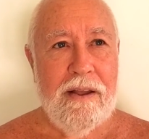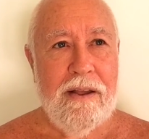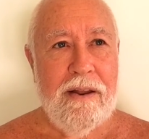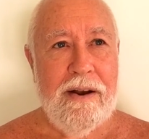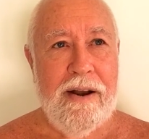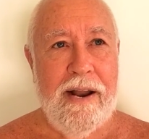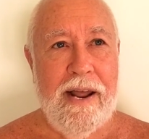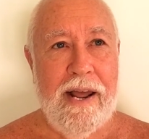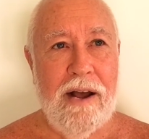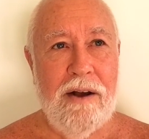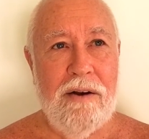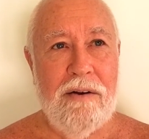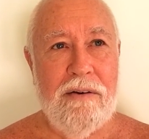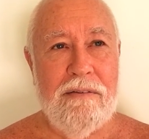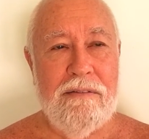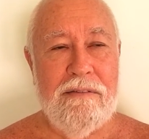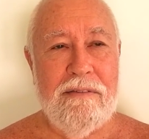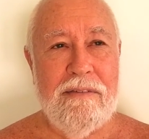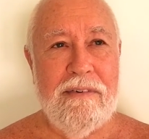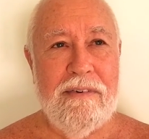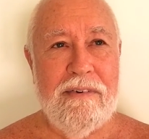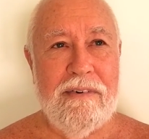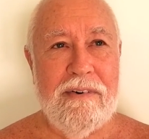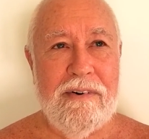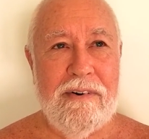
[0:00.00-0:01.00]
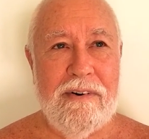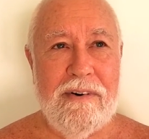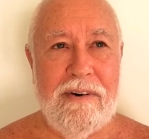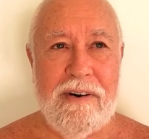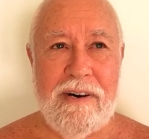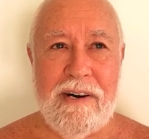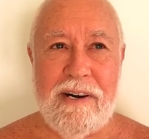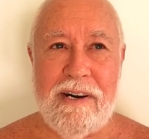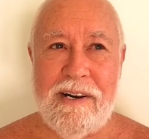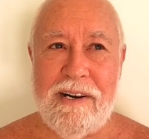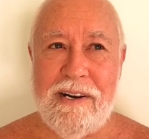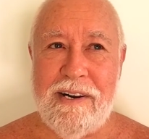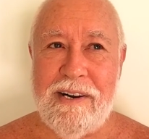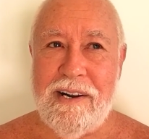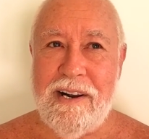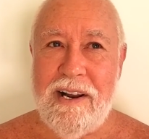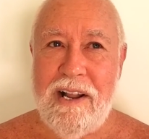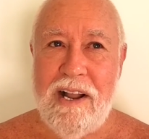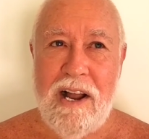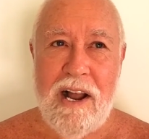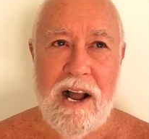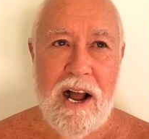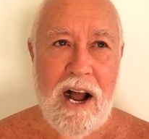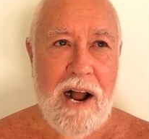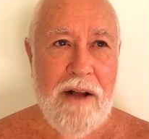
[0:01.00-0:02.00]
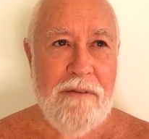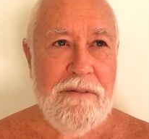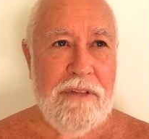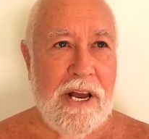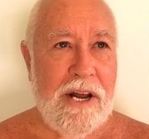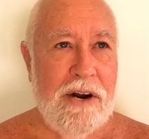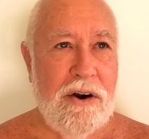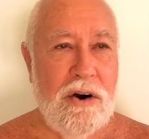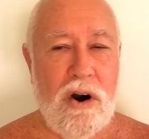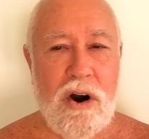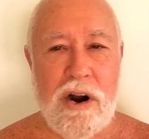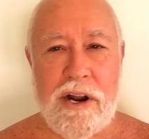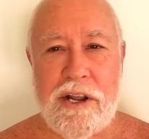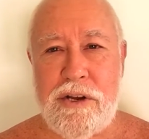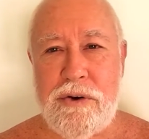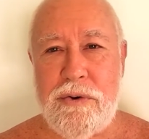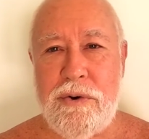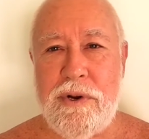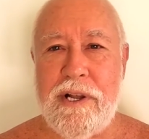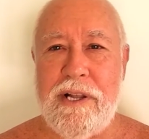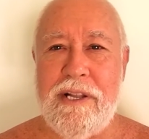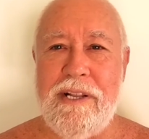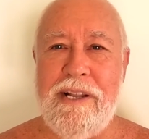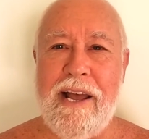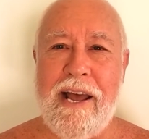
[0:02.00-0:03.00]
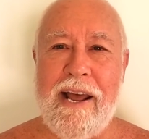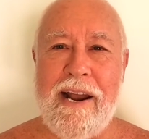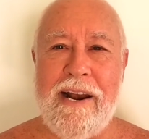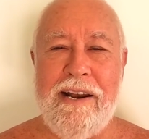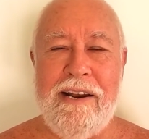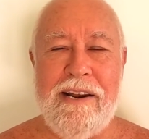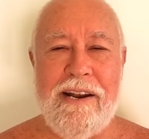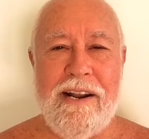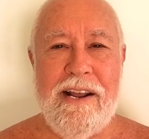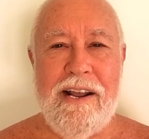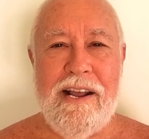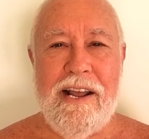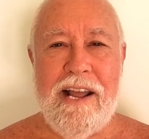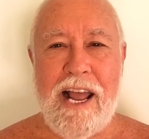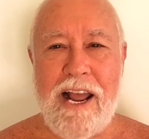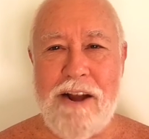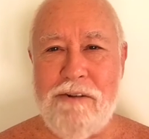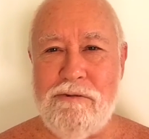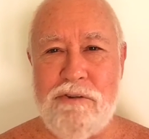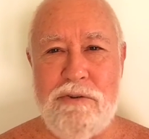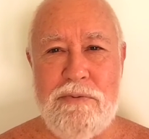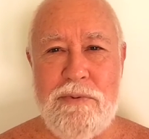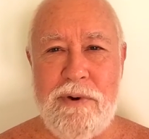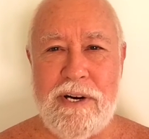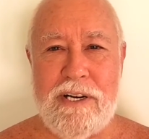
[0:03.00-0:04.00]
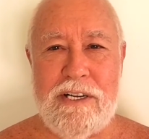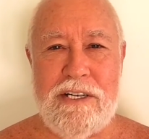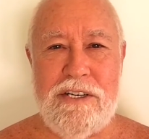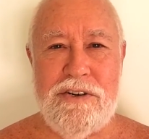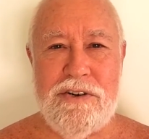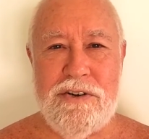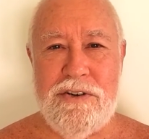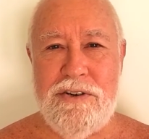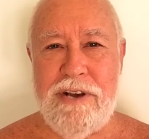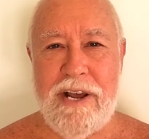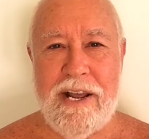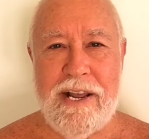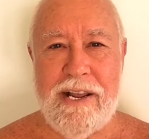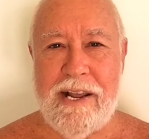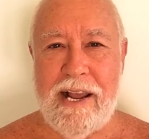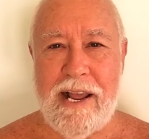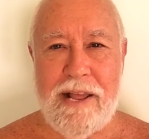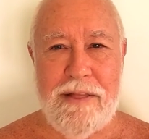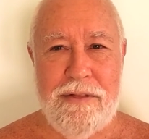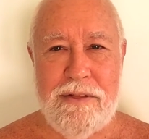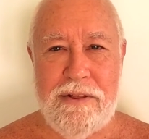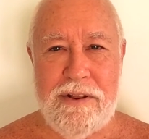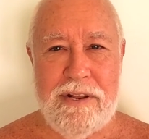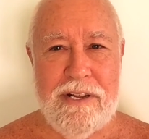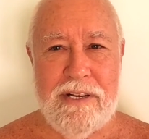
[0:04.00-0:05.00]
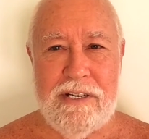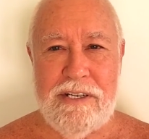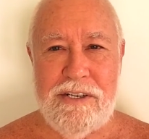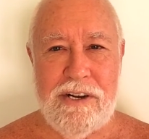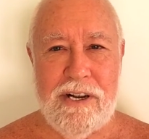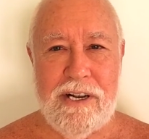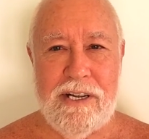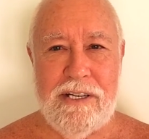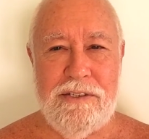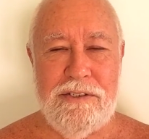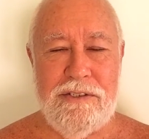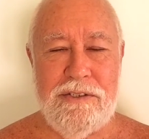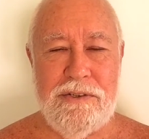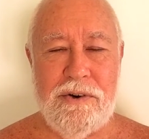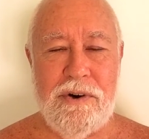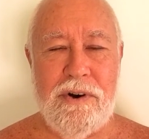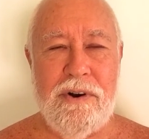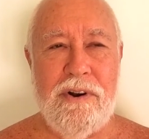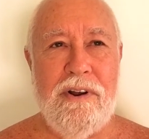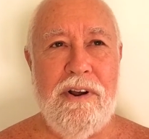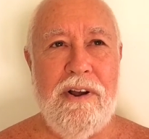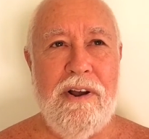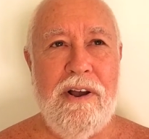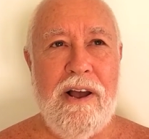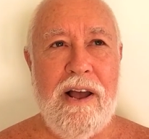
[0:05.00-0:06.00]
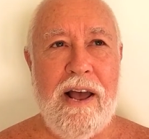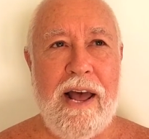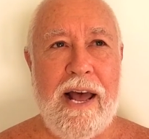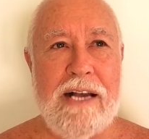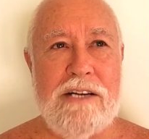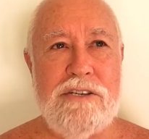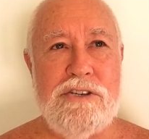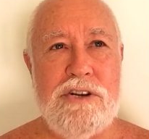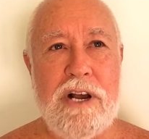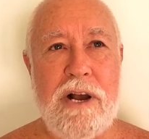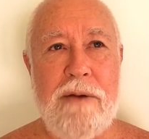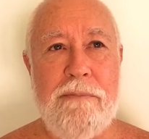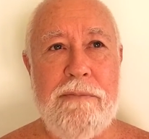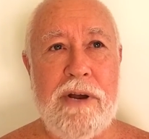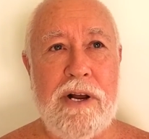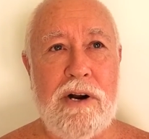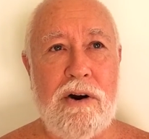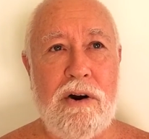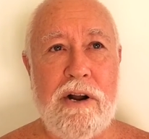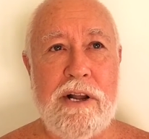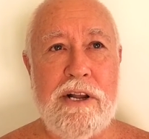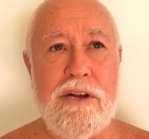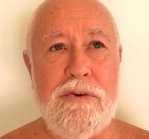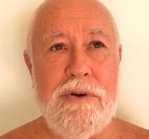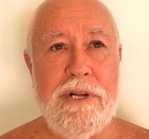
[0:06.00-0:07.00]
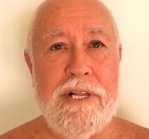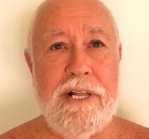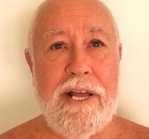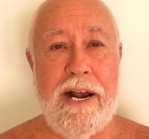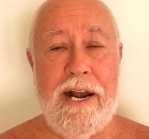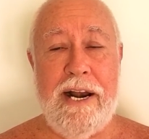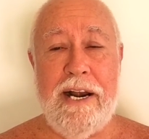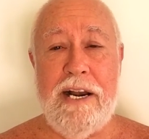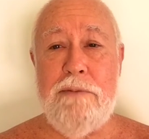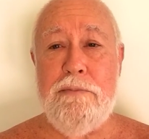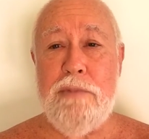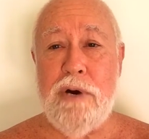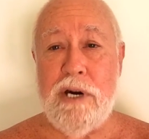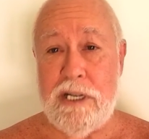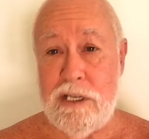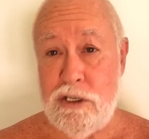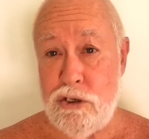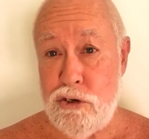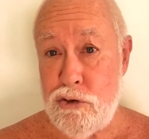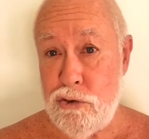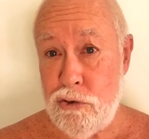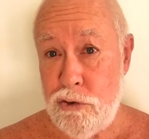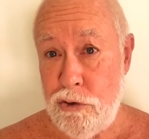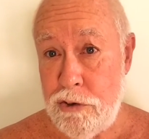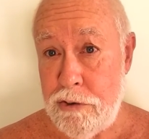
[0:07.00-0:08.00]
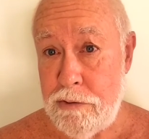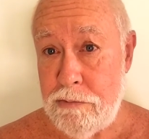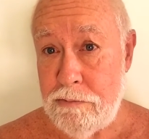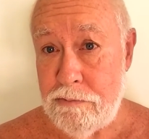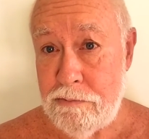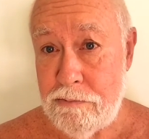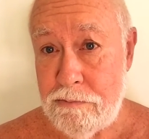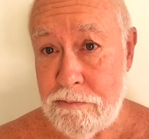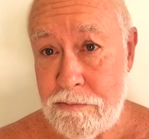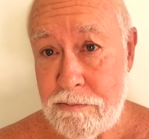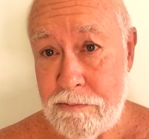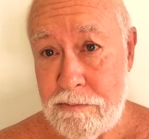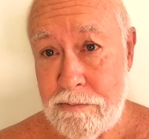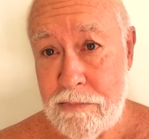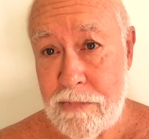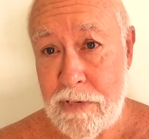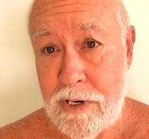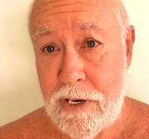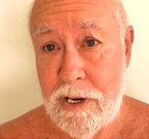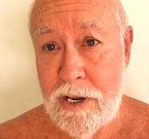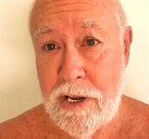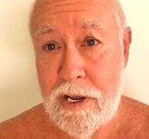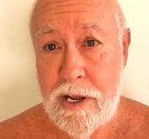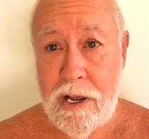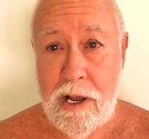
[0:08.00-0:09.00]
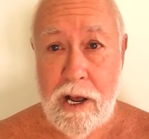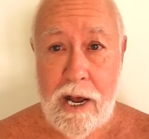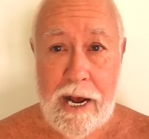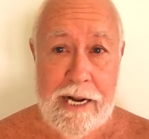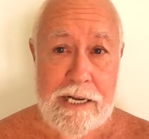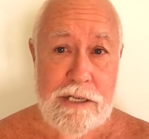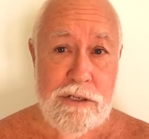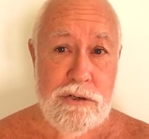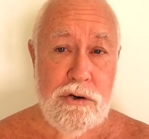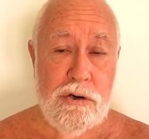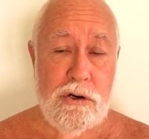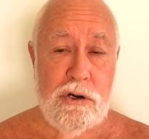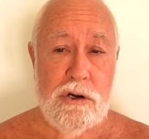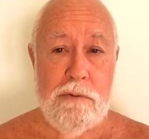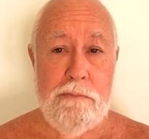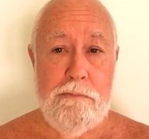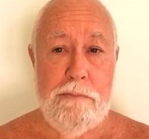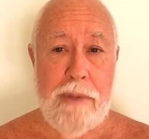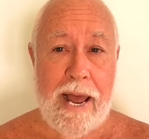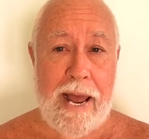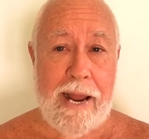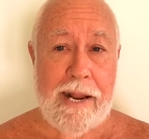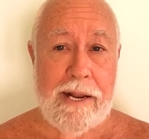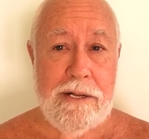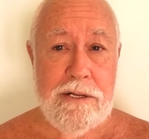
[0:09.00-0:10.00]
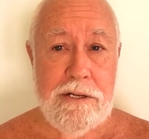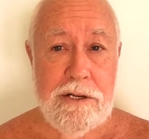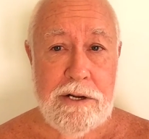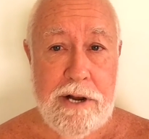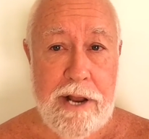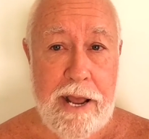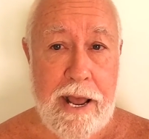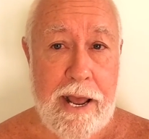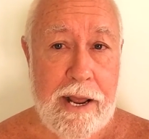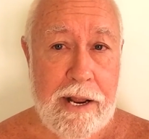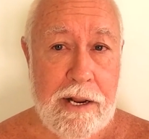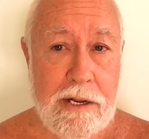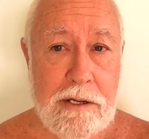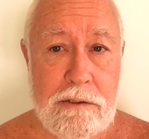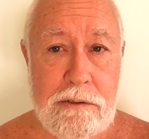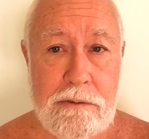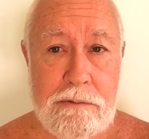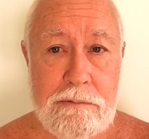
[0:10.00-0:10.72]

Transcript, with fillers: Now, I'm not arguing that everybody should take entheogens or Actually, I'm not arguing that anybody should. I took them back in the day.